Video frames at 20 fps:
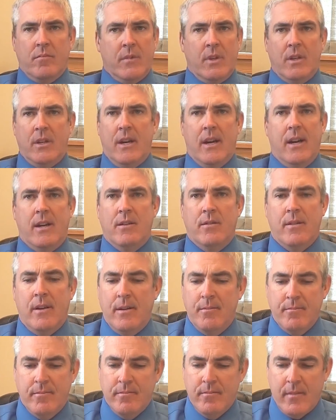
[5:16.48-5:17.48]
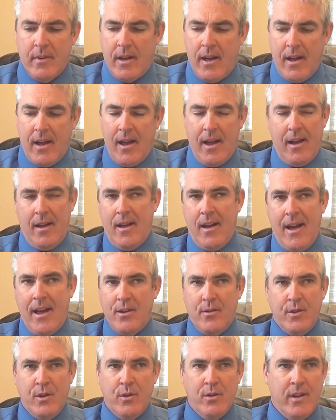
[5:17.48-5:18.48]
Yeah, I
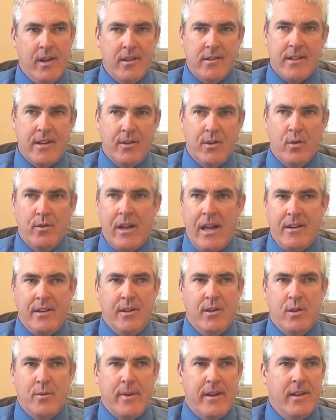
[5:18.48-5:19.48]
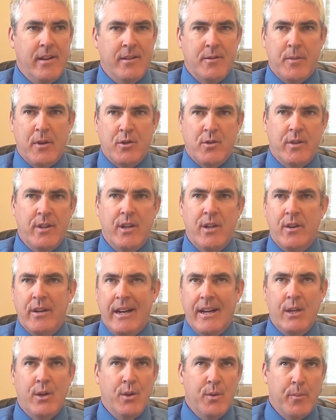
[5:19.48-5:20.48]
don't know, guys. I don't know. I didn't hear about any special
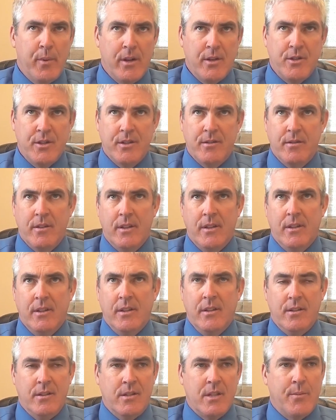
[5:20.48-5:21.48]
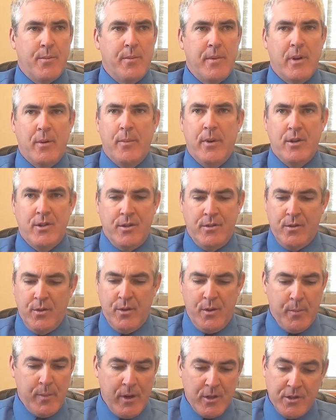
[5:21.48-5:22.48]
hearing. I know the budget, the supplemental budget, or
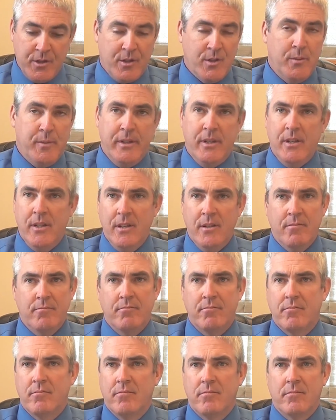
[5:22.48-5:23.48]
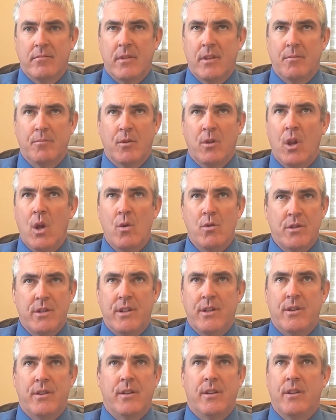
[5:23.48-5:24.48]
the budget's going to be closed
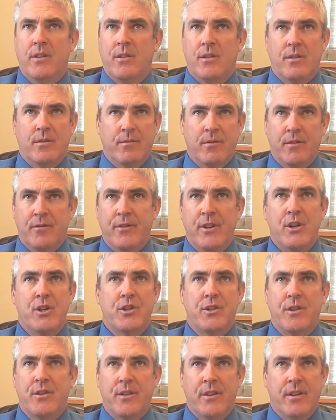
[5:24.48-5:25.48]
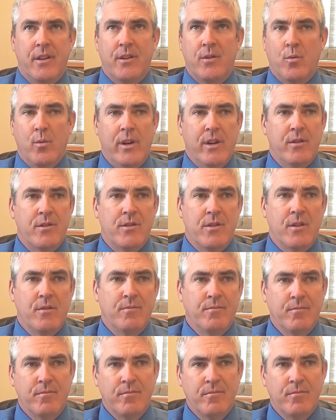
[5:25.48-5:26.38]
here in another, or finished here in another week or so.